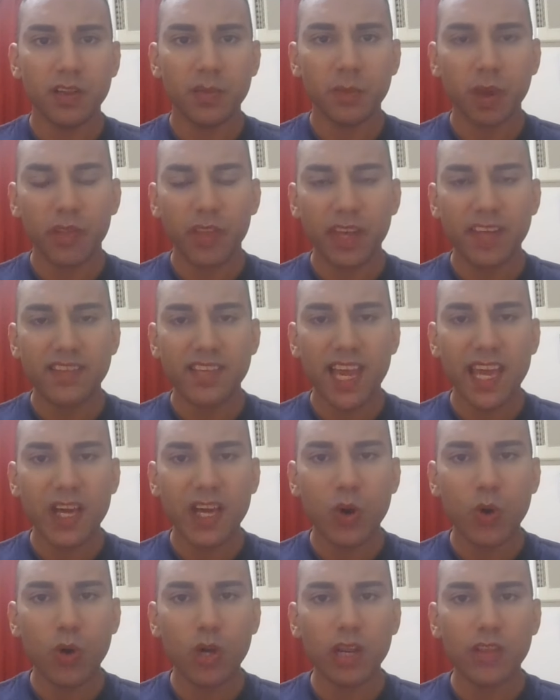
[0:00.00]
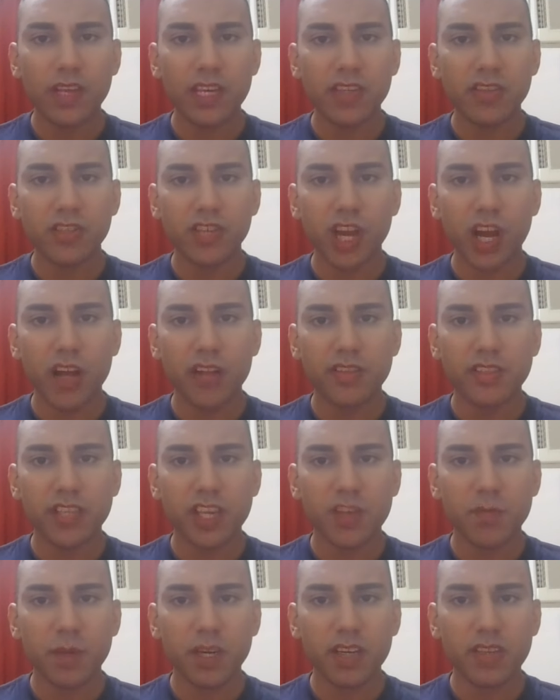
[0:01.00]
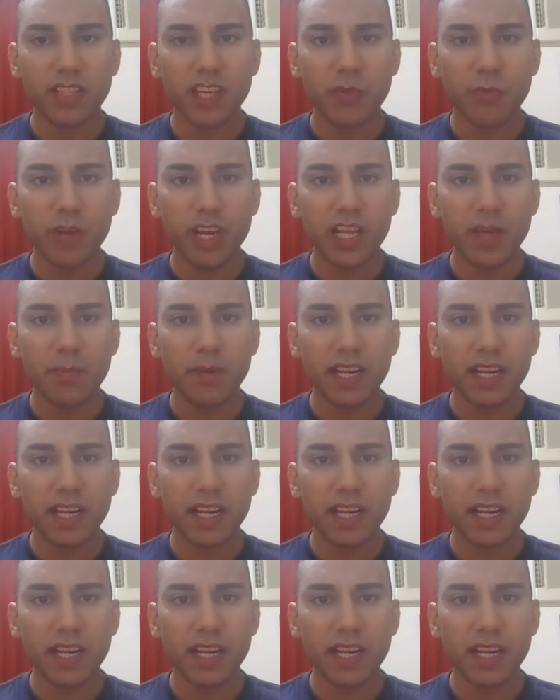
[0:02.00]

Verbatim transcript: But they take all of these chances because they really